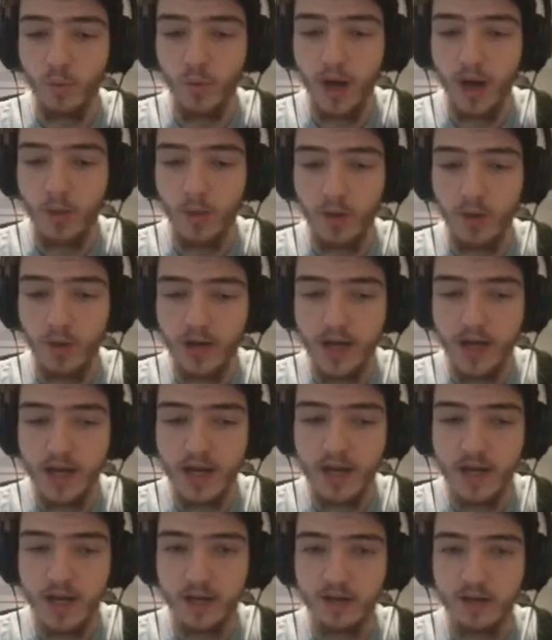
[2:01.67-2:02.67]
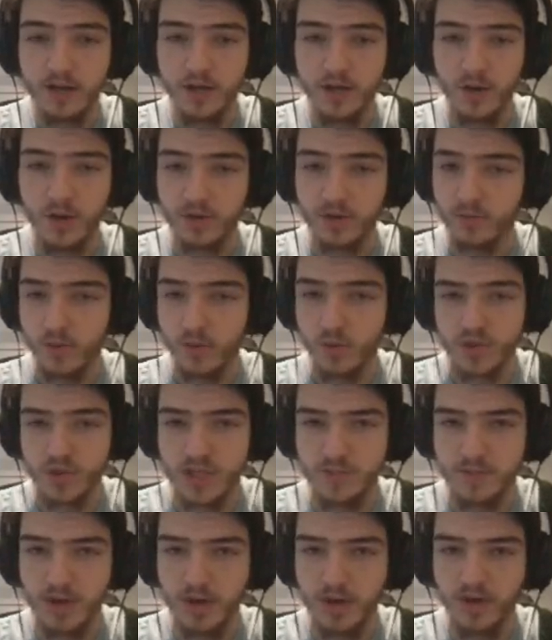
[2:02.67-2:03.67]
I went in, you know, of course, I
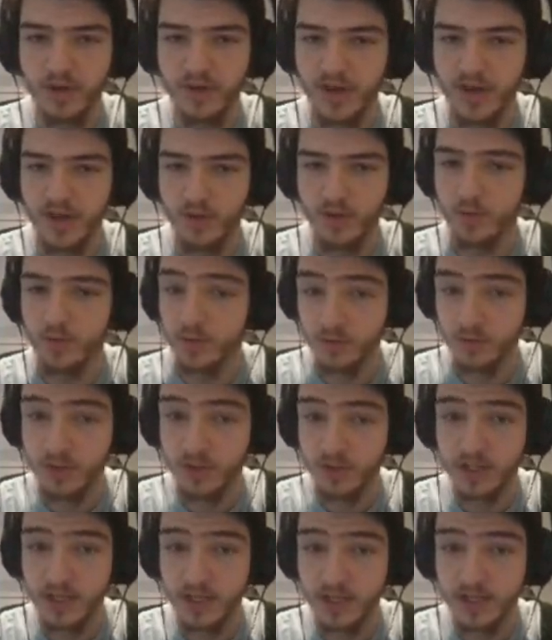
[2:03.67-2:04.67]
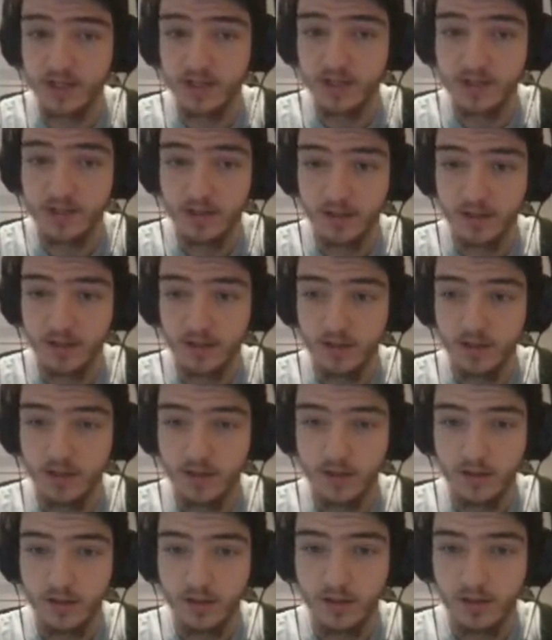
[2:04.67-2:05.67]
spawned in the nether. It was really nice.
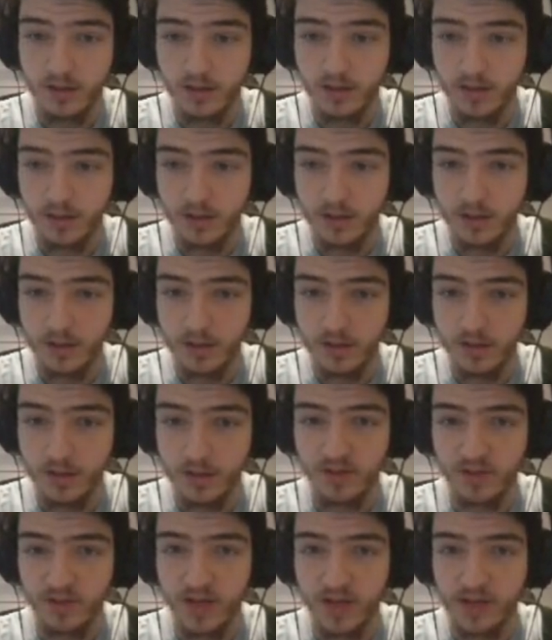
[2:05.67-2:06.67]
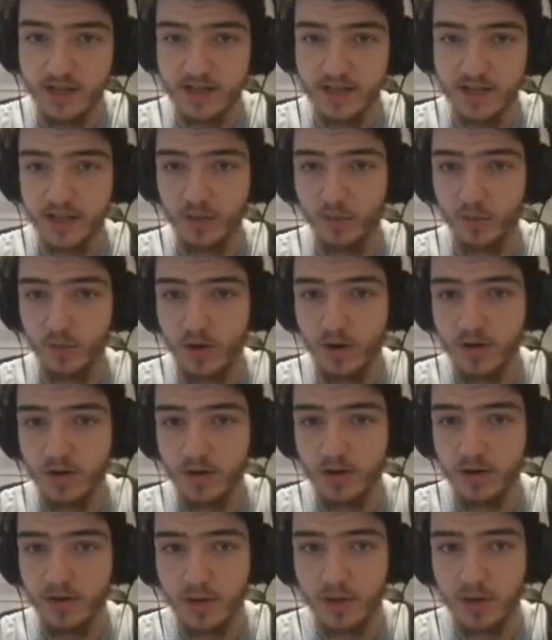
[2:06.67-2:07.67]
I forget exactly where I
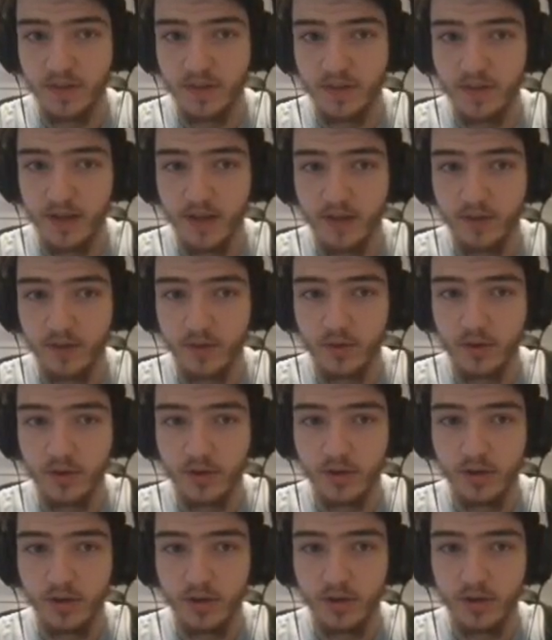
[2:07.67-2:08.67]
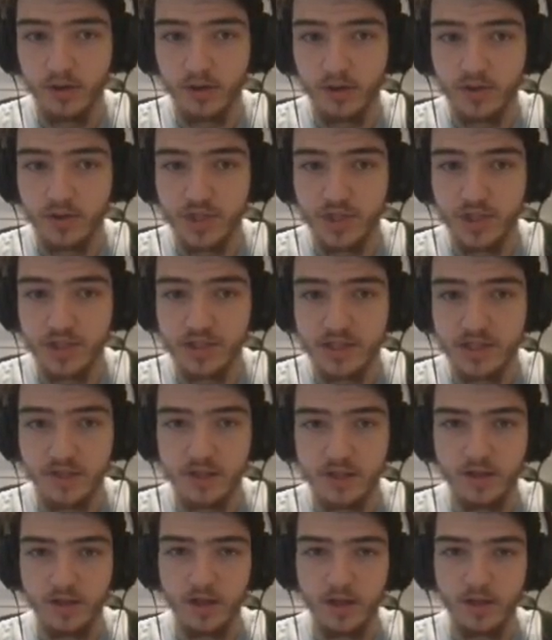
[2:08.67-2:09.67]
spawned in the nether. Oh,
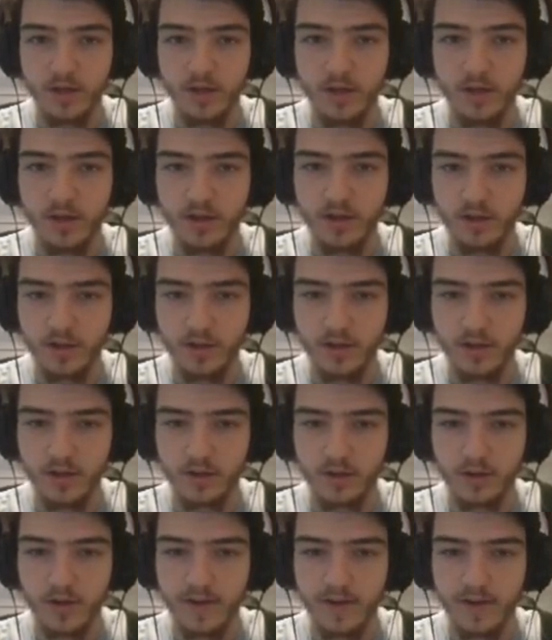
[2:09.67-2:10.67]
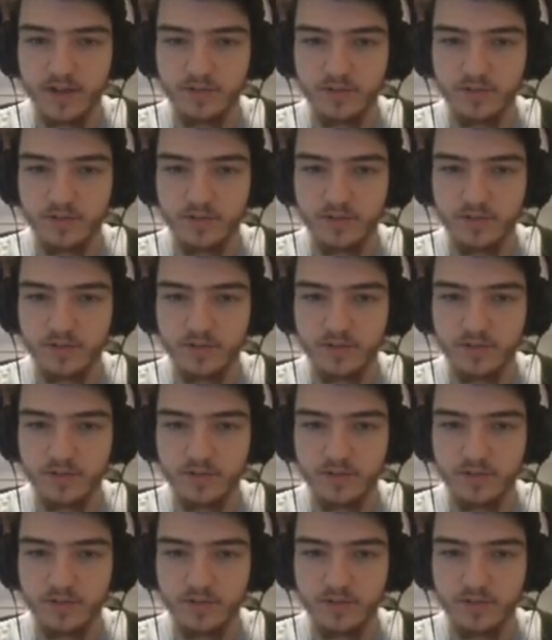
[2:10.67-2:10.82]
jeez. Okay, that's real